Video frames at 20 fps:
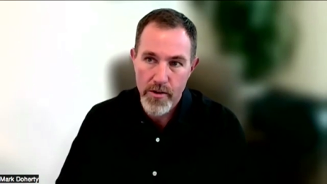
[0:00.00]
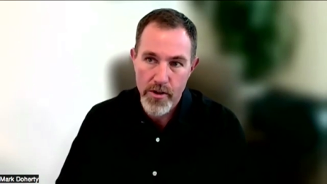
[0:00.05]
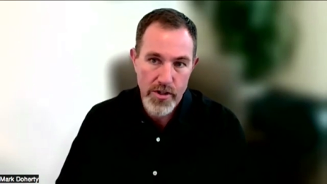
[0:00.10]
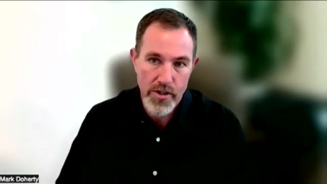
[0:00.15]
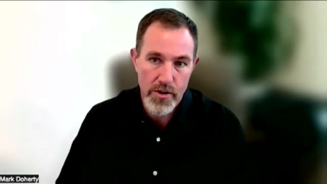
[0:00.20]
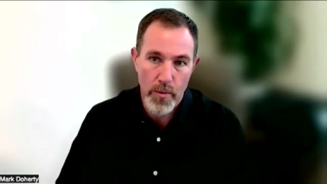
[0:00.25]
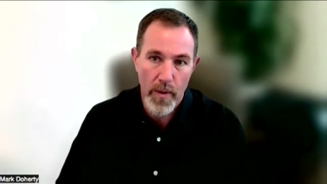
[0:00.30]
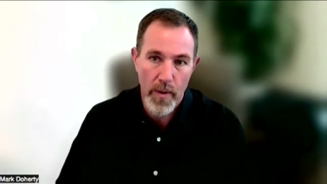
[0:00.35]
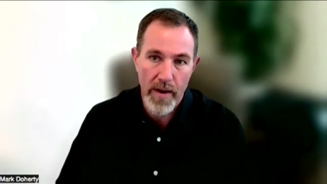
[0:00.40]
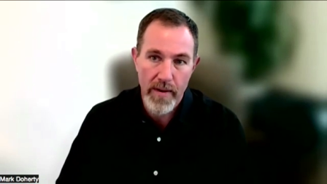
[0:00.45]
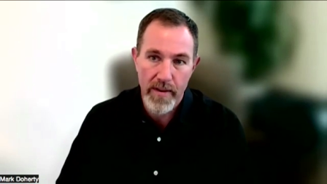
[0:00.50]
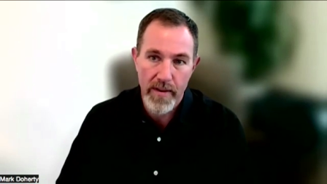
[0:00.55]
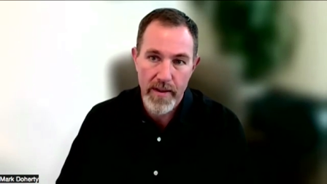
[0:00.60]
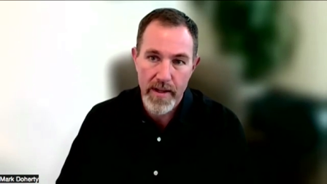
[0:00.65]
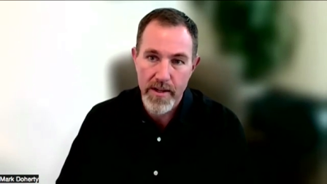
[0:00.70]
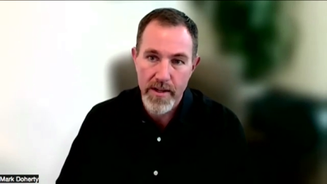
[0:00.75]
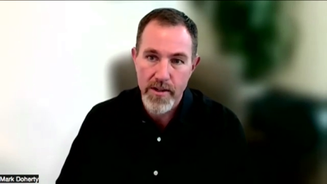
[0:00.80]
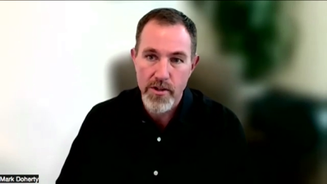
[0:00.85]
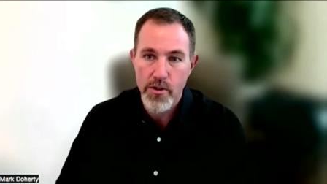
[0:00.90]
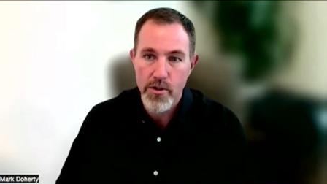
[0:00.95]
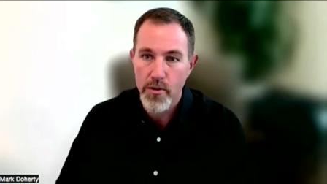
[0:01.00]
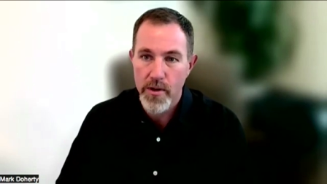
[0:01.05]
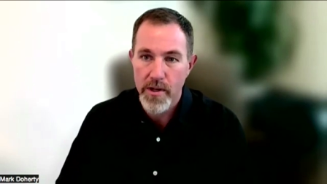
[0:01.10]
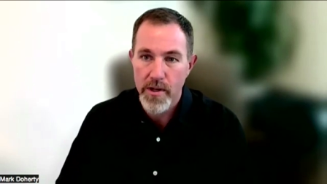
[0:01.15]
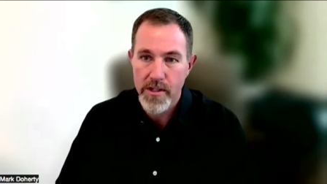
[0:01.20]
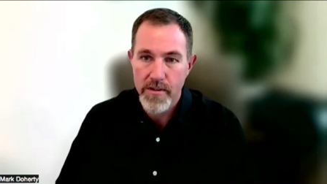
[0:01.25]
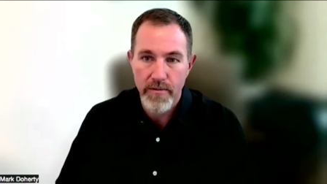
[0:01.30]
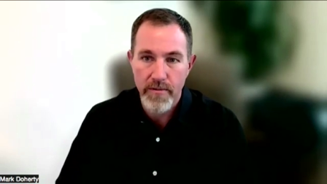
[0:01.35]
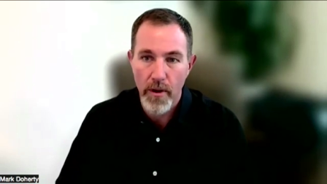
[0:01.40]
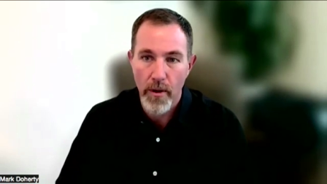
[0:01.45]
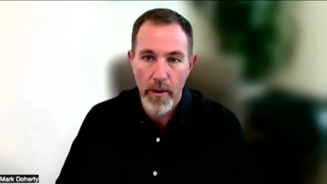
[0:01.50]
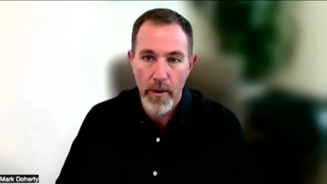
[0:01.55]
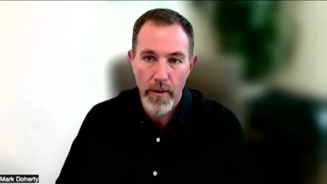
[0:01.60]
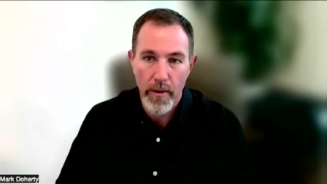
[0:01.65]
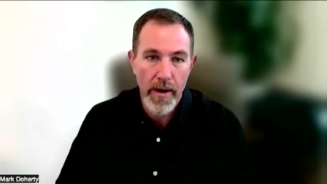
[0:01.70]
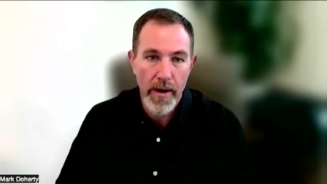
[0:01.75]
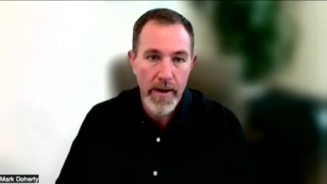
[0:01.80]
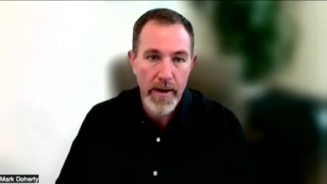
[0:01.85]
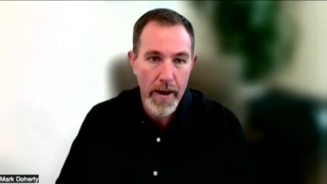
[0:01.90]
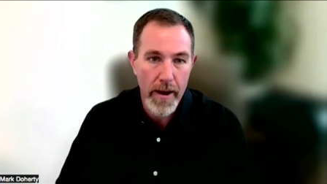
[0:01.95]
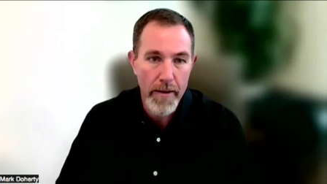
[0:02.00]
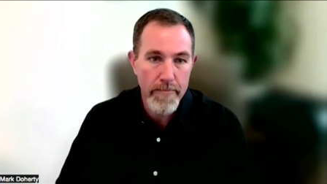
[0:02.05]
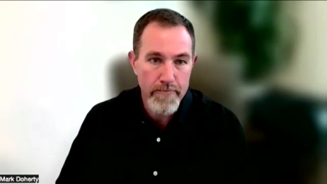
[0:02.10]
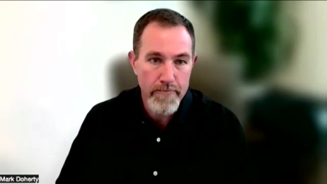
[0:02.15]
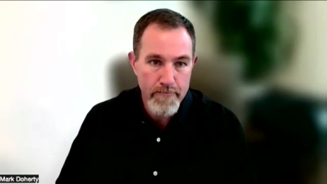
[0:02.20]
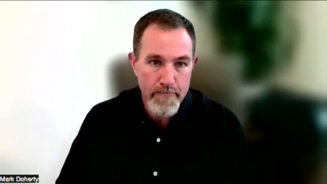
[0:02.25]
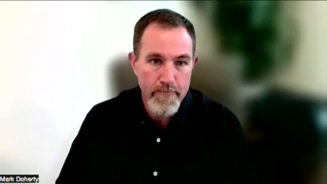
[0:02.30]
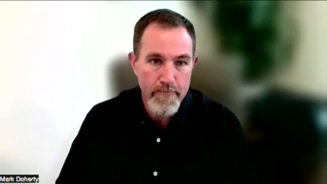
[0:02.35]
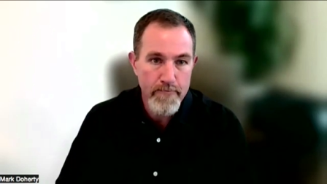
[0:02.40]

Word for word: just the way that the industry is flowing right now. So,